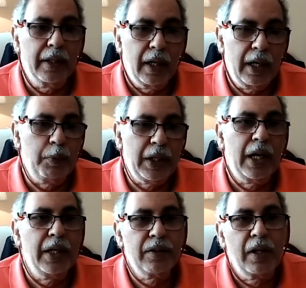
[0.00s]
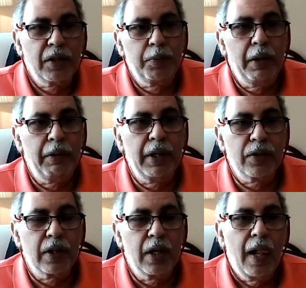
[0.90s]
Edwina is an
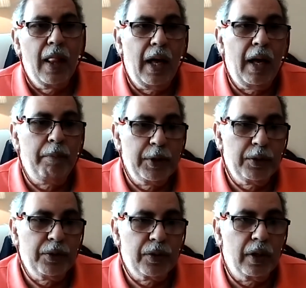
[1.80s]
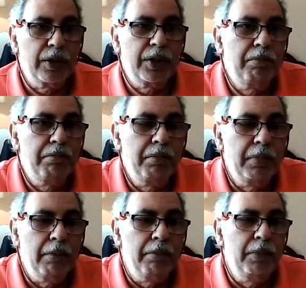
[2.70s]
experienced producer. She
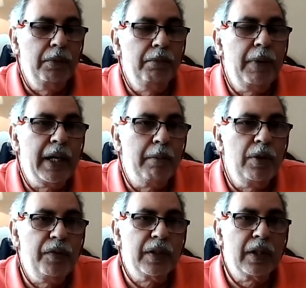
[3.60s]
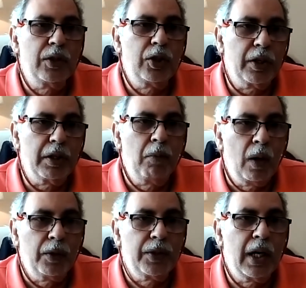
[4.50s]
made movies and shot in
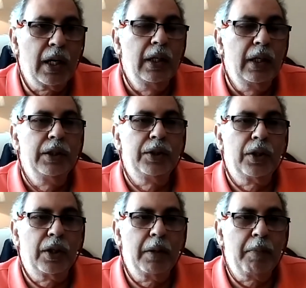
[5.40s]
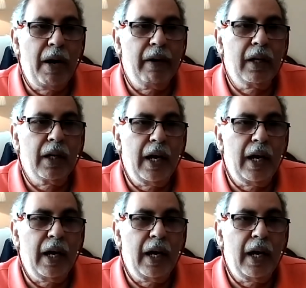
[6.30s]
Malta, shot in America,